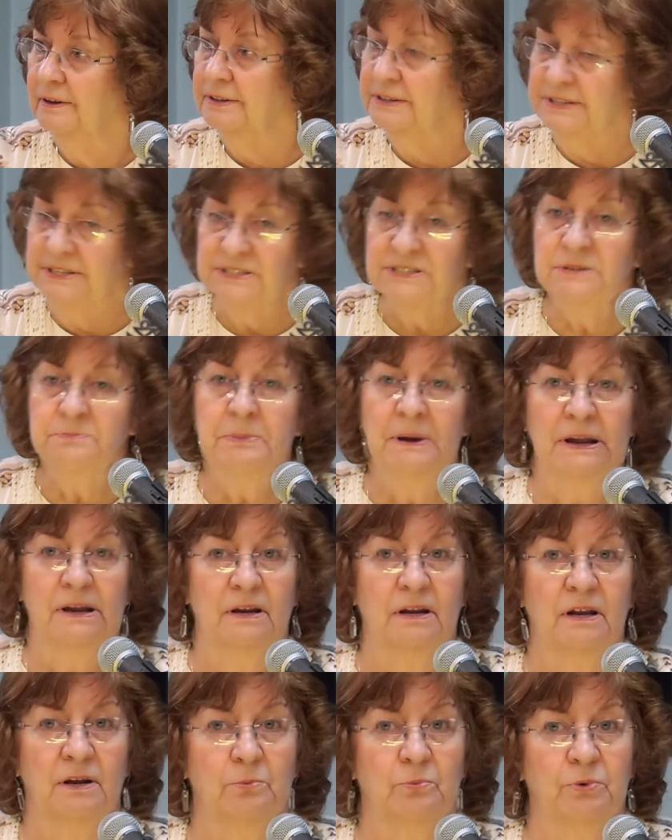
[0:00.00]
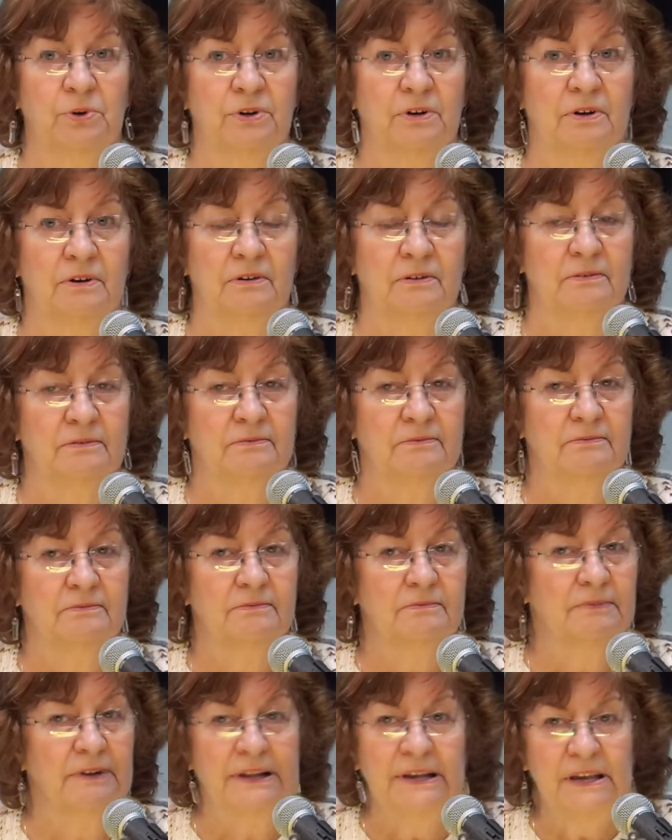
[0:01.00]
dissipate. It would
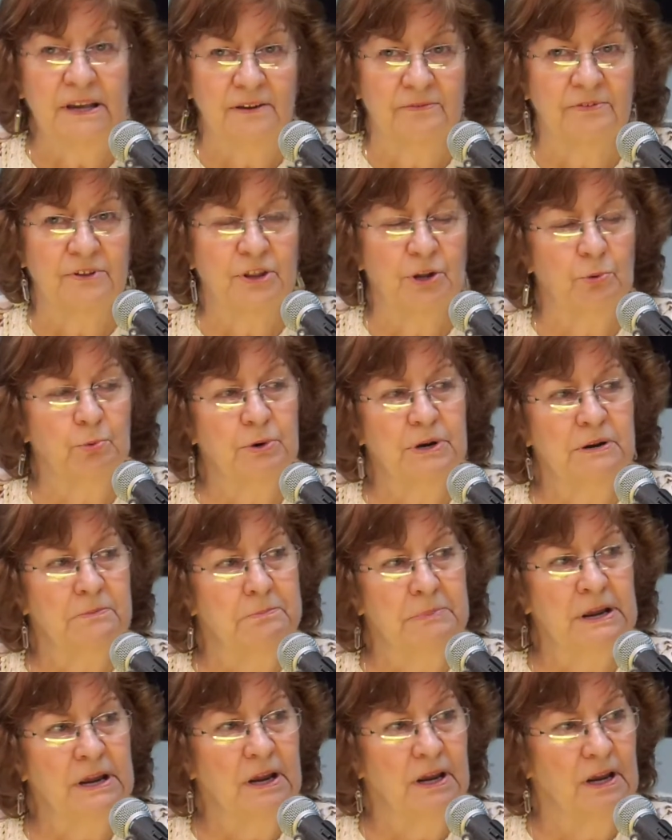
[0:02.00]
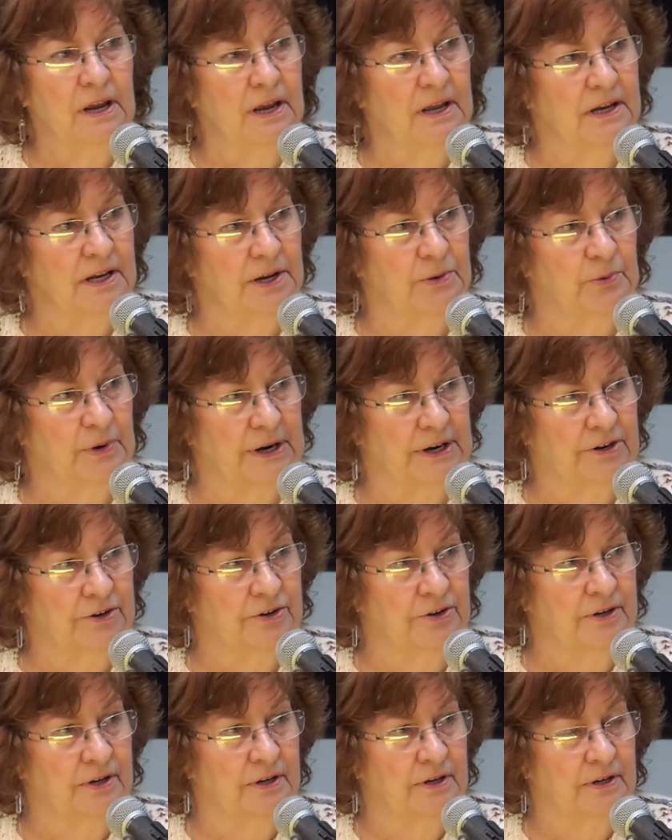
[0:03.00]
leave, and there wouldn't be any
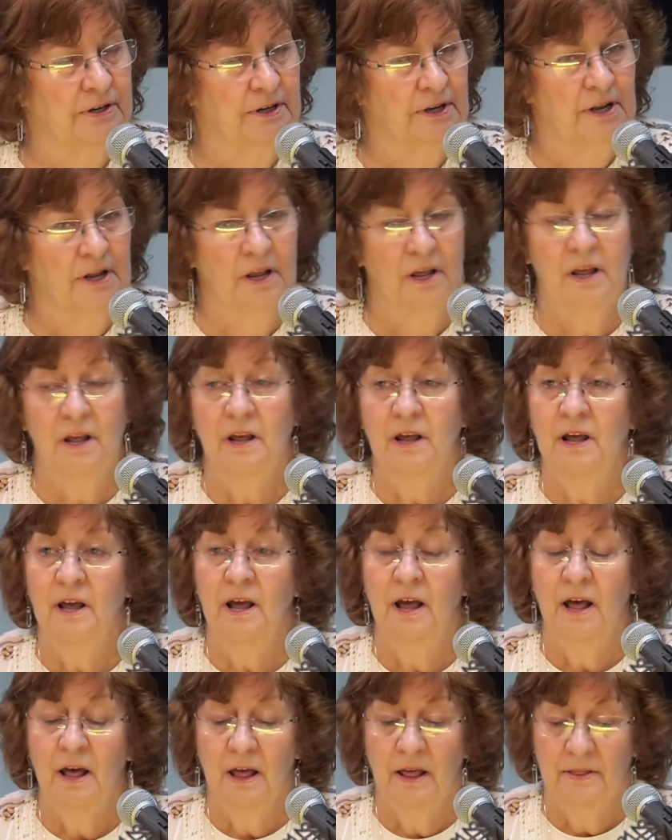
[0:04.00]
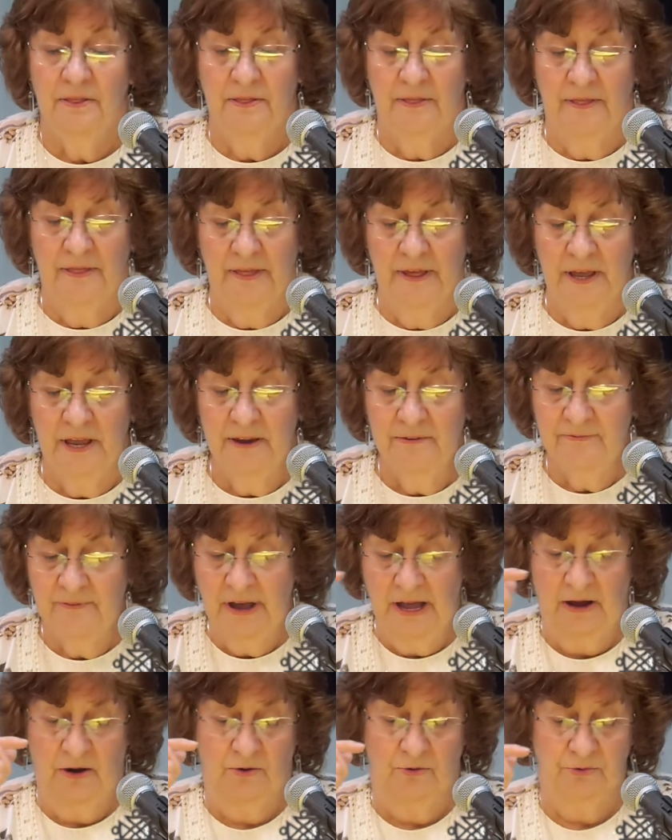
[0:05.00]
record. They
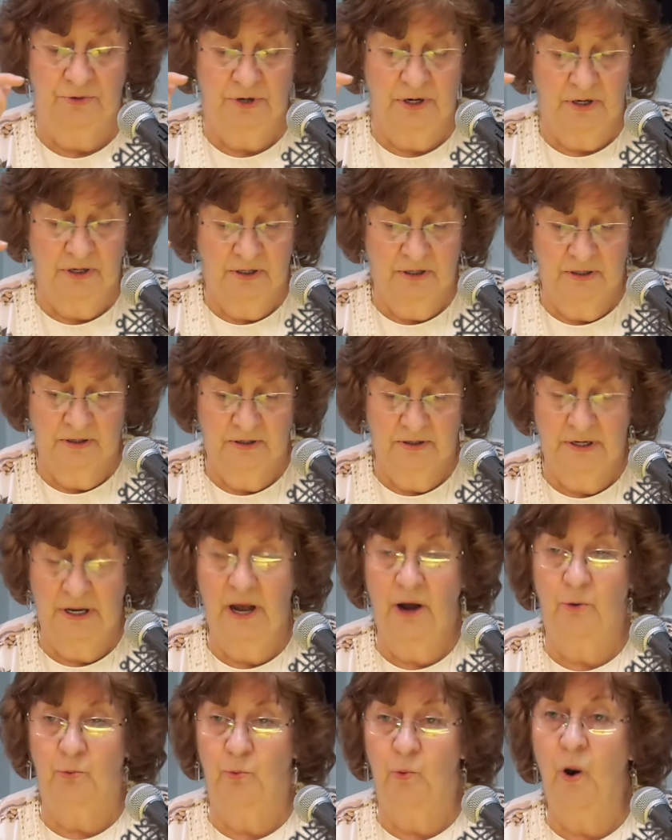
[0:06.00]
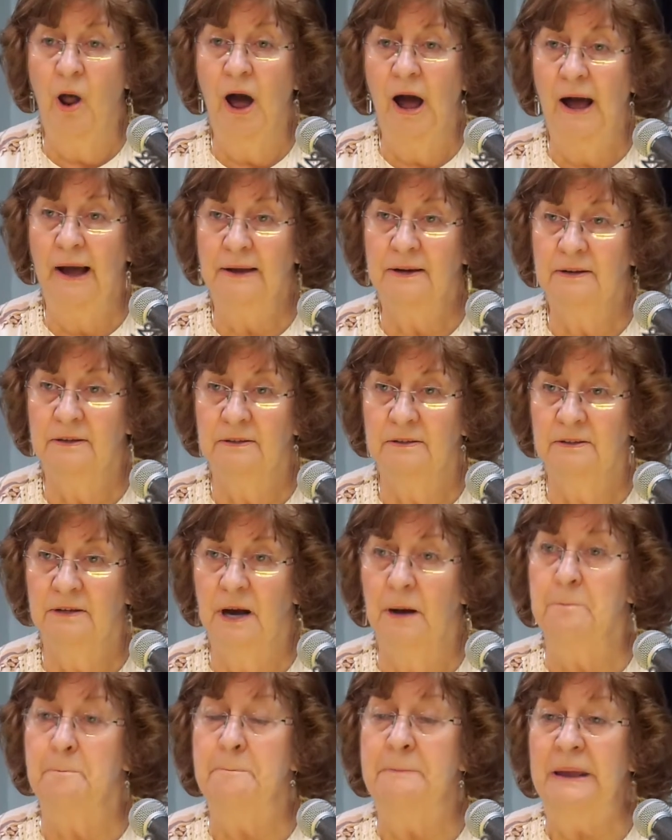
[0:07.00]
found a rock,
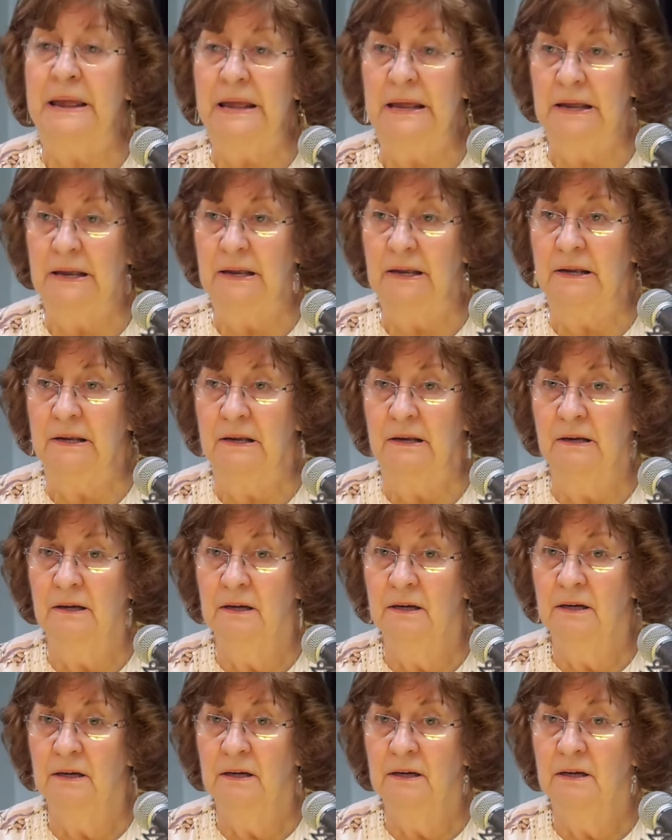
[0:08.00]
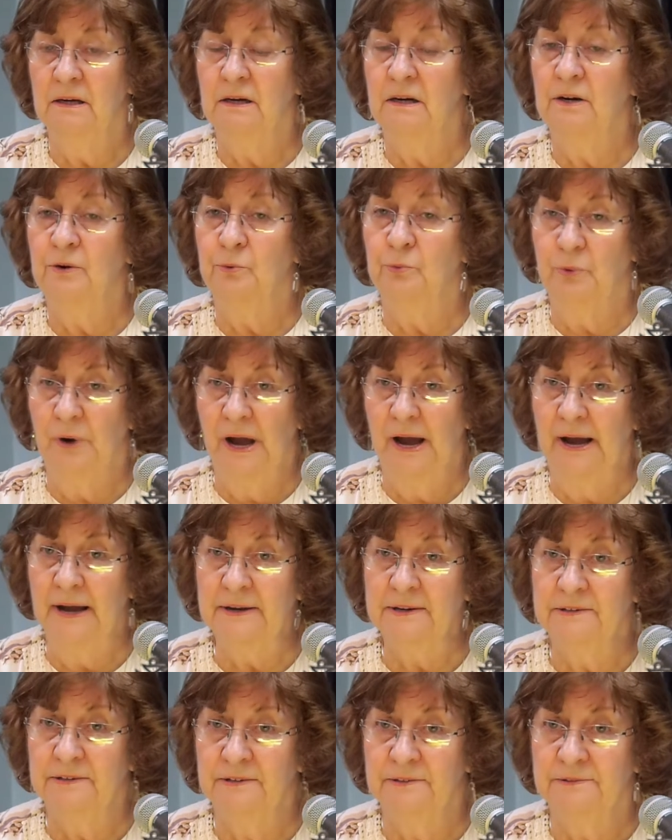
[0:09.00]
a big
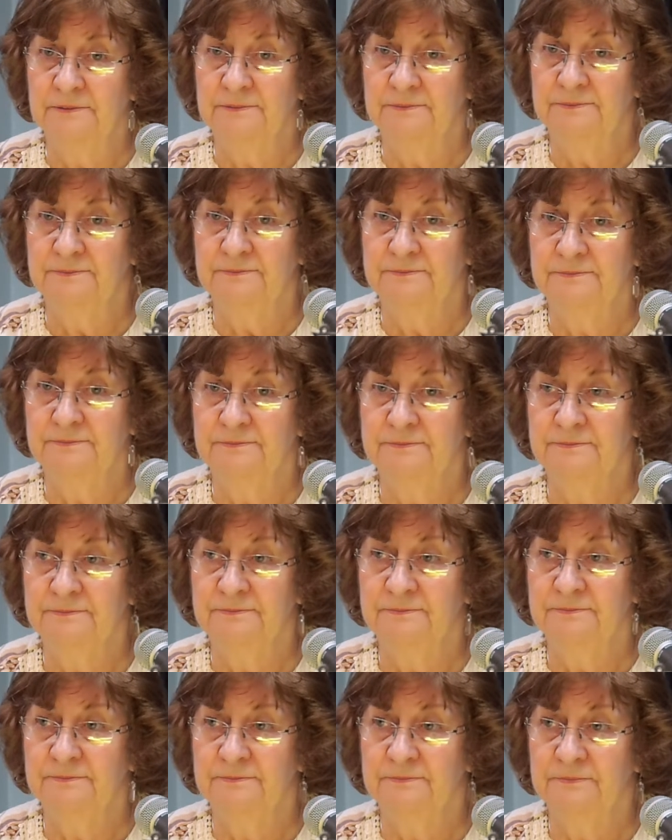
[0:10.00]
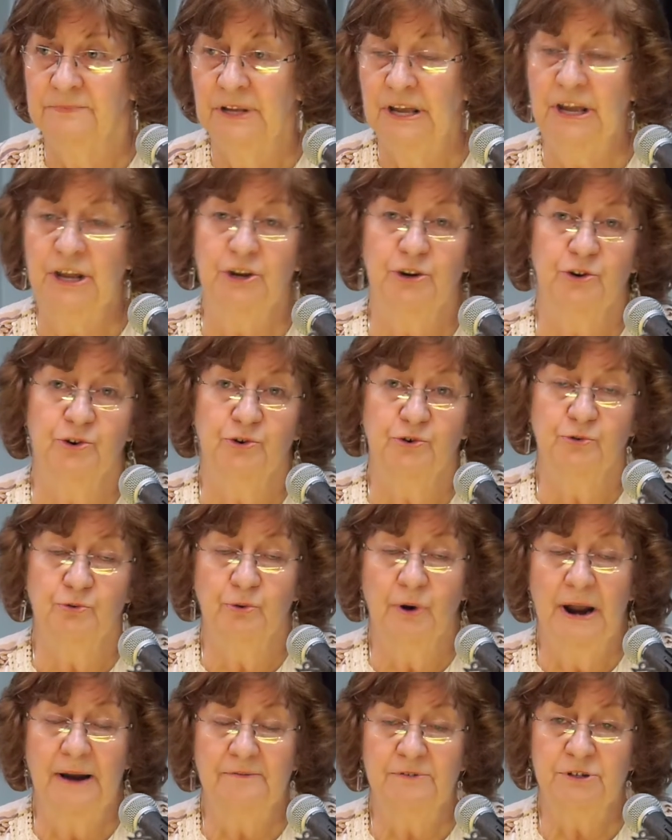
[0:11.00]
rock, in
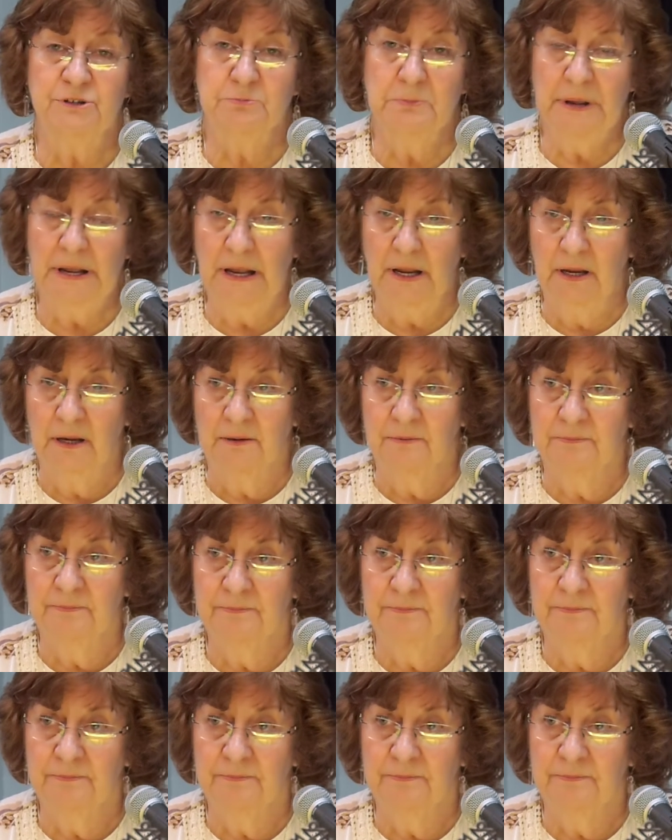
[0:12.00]
Traverse Bay